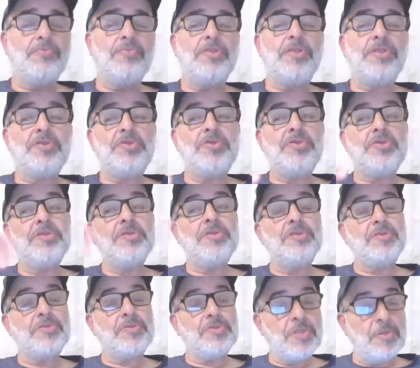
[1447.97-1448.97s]
which
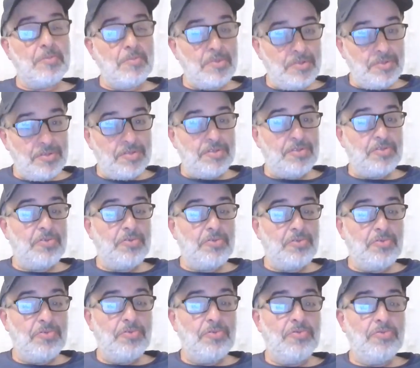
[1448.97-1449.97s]
is similar
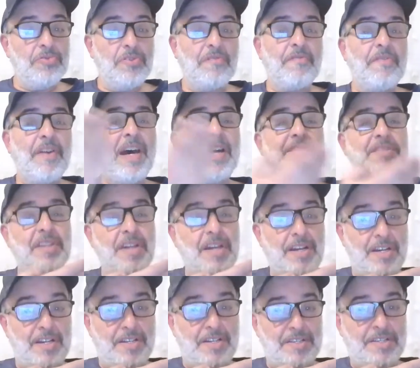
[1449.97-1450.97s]
to the
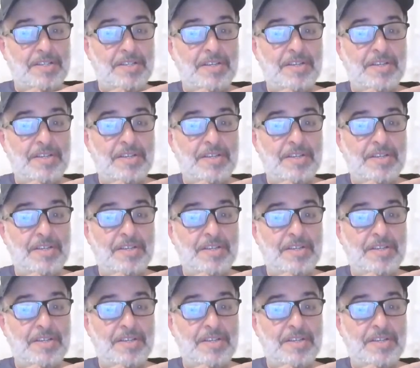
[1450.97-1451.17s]
Fatiha.